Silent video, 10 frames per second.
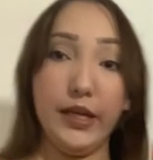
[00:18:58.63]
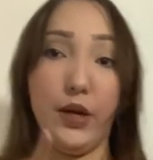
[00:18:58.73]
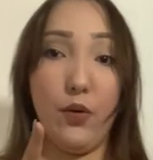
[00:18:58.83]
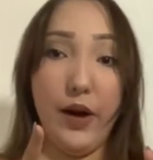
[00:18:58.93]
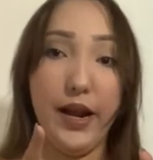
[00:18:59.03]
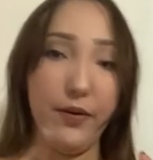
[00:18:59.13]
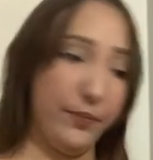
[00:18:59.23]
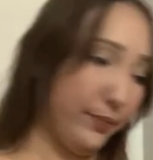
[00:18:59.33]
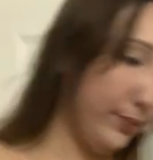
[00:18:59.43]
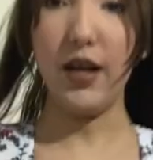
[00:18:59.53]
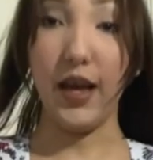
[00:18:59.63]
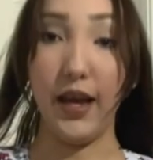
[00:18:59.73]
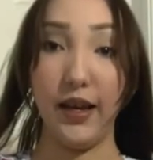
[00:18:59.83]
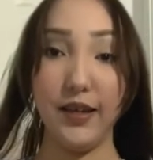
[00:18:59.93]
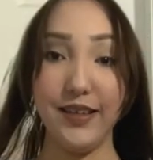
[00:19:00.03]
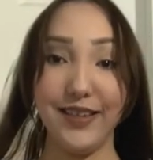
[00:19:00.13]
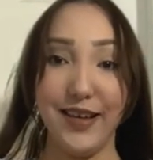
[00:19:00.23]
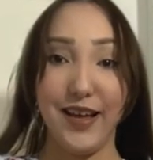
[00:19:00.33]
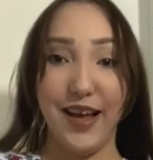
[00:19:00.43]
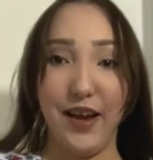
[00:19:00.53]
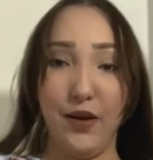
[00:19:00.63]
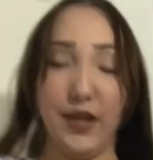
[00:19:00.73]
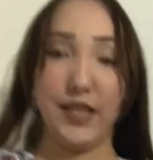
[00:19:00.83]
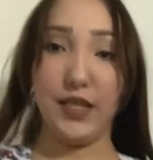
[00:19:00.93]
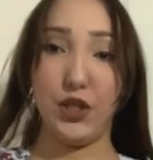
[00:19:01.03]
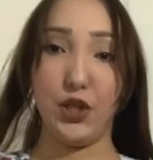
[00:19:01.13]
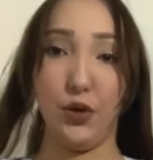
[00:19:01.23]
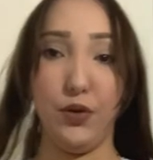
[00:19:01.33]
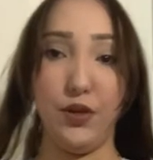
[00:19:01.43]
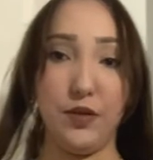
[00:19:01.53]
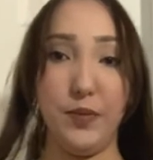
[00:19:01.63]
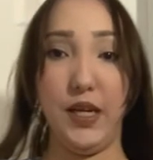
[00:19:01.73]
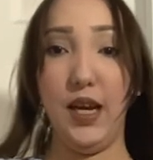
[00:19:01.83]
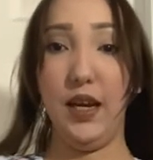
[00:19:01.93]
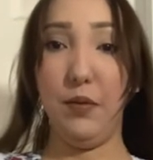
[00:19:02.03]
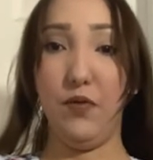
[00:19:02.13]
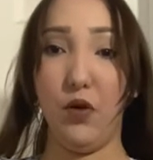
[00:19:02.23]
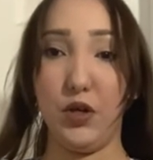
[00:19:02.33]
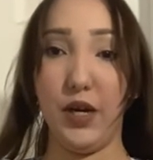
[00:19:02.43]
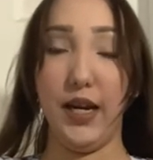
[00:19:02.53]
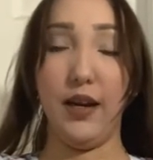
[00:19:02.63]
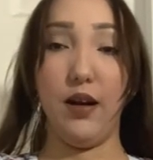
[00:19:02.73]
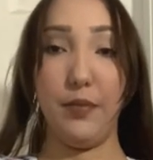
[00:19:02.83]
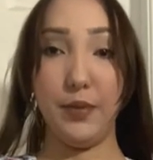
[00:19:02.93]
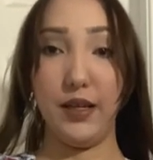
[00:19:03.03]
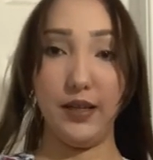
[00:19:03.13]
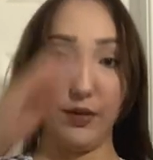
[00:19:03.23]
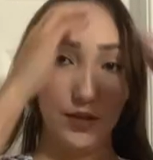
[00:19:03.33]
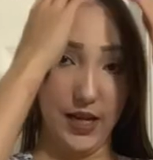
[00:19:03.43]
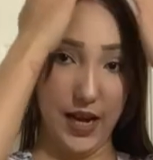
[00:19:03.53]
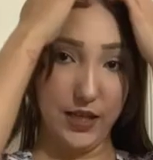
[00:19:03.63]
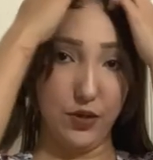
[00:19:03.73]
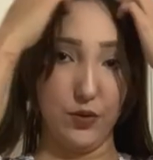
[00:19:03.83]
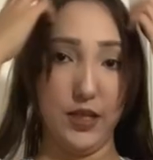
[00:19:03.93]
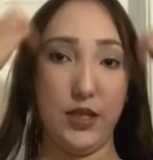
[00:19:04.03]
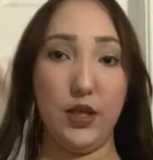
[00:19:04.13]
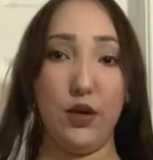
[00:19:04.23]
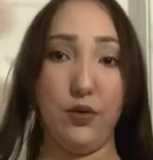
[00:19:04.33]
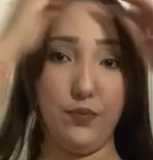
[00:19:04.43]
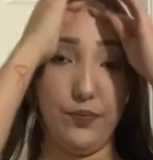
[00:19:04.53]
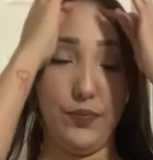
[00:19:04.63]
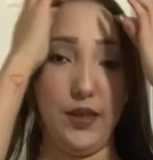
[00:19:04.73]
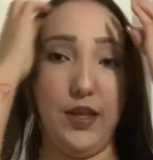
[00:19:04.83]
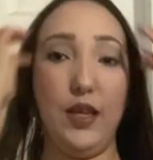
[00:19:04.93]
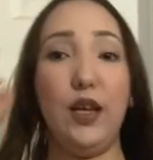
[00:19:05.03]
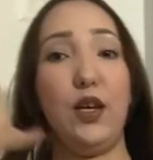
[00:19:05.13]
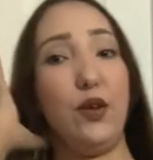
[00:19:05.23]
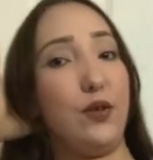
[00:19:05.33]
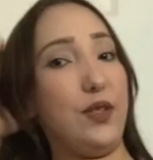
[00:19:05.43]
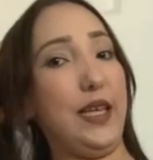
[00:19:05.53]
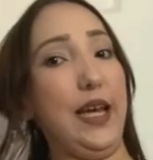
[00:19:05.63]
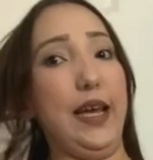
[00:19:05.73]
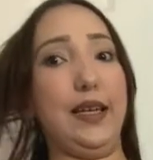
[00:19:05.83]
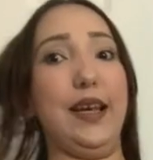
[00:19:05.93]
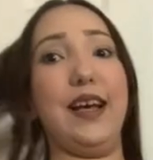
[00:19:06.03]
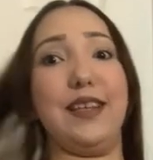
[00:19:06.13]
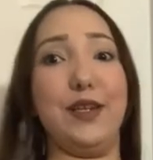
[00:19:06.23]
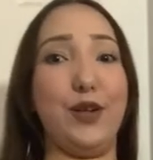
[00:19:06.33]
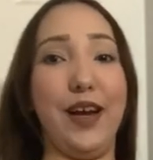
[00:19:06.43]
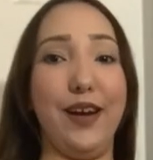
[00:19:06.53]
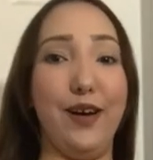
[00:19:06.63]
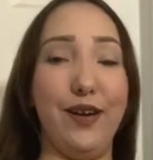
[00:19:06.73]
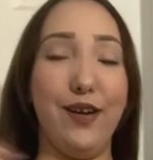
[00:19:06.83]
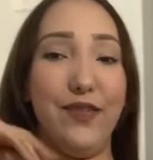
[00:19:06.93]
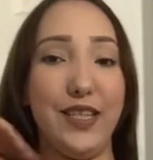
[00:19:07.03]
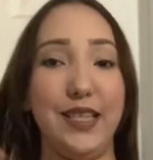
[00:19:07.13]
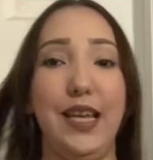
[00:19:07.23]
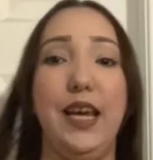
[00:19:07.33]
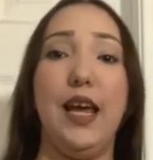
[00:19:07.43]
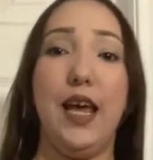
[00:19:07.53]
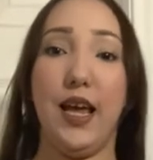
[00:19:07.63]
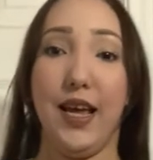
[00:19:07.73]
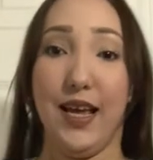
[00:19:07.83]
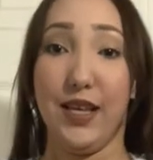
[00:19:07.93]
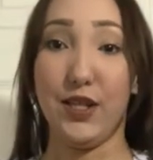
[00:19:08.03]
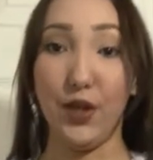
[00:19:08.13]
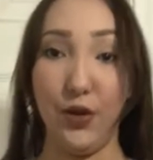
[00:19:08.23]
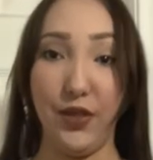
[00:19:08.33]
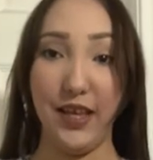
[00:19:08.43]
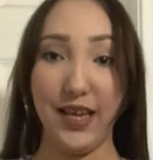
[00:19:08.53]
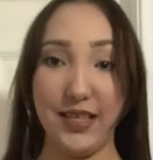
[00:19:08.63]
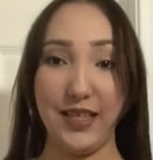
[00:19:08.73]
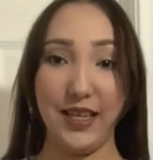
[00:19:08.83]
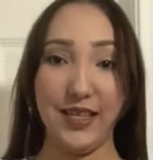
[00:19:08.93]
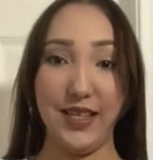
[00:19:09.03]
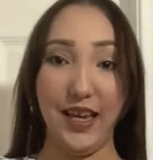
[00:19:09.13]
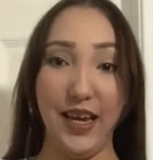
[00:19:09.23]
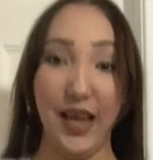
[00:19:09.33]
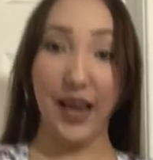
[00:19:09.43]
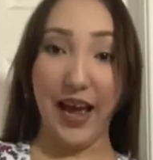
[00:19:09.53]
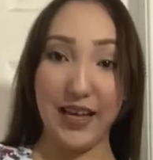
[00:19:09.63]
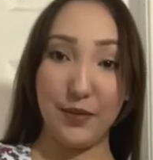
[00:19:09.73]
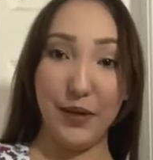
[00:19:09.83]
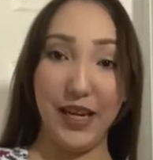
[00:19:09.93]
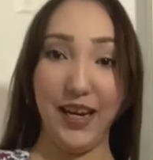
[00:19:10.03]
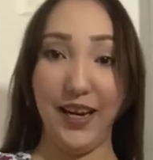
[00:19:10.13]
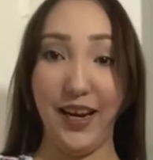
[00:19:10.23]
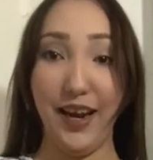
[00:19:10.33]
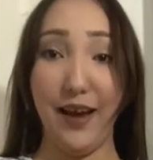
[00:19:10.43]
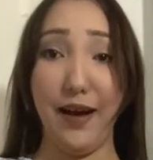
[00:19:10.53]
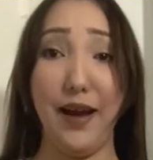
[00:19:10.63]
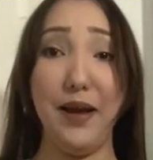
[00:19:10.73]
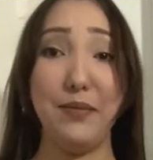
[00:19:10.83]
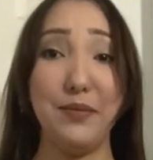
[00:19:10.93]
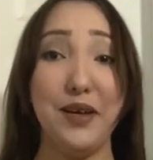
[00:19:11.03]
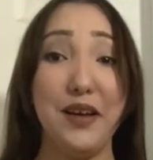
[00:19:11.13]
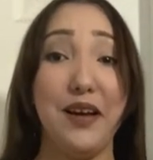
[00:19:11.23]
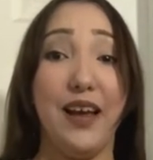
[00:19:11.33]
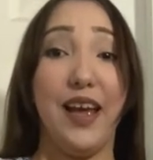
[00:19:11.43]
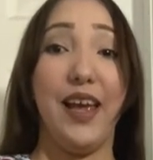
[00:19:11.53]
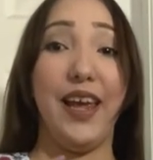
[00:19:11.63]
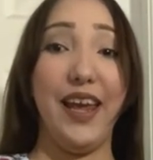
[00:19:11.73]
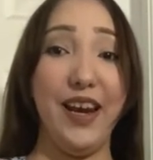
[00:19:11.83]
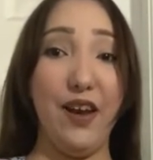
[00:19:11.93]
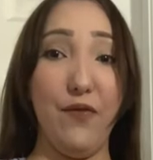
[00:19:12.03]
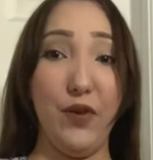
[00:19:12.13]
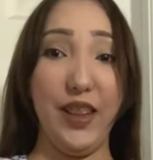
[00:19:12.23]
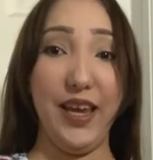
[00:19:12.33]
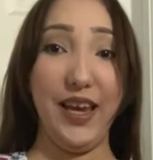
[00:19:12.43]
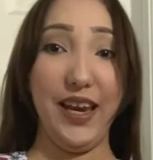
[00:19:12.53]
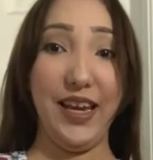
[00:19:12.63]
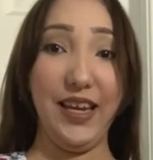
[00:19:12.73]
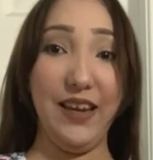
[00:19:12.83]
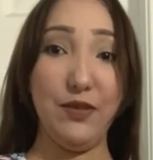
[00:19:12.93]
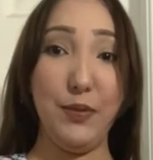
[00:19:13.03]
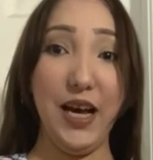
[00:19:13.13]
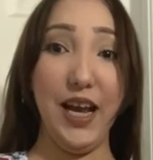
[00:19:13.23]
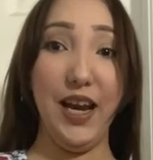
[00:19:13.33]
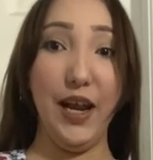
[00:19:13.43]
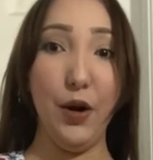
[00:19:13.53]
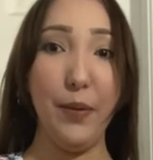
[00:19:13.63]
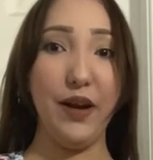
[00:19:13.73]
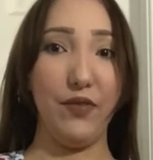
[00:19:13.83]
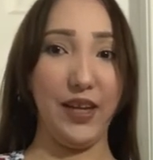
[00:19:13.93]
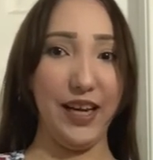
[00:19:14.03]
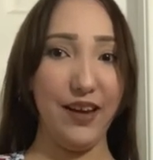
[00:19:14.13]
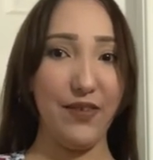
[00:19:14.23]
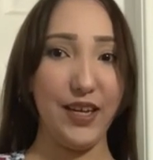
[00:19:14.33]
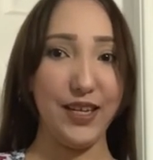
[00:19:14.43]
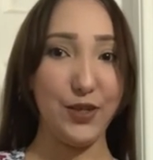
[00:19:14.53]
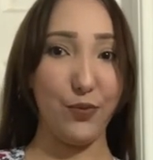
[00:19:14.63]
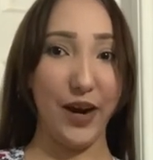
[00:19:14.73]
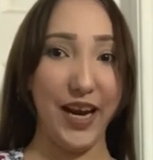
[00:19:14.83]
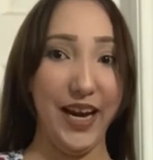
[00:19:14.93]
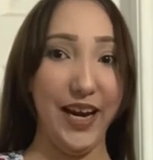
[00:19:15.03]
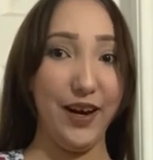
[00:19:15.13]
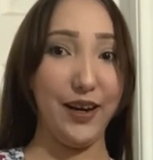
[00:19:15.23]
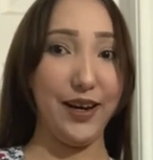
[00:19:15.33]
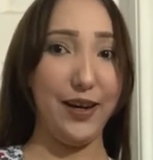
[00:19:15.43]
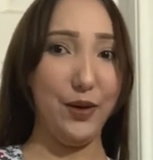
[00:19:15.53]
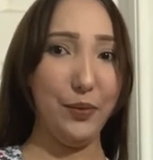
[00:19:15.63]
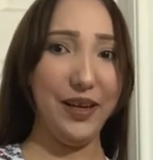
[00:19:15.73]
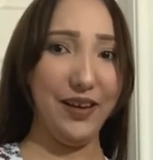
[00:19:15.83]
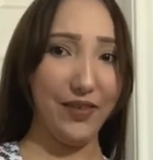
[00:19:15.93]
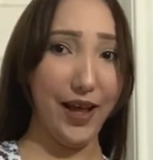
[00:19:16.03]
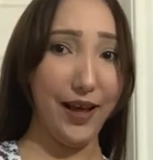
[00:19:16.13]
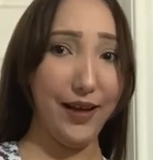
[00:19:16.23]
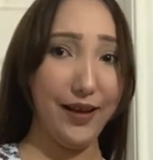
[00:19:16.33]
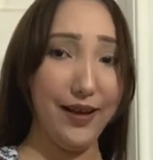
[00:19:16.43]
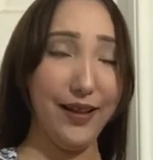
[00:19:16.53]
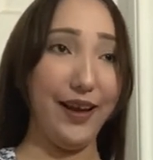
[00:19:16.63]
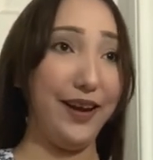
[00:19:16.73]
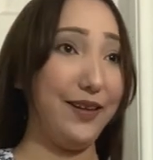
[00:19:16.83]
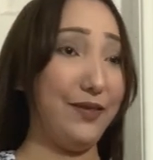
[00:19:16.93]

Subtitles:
right now. Okay, I know I didn't show this bikini before trying it on, but it was the last one, so you'll see it as I try it on, obviously. So this is the last bikini, and I am in love with it. It gives me a little bit of cleavage right here. Can you believe that? Like,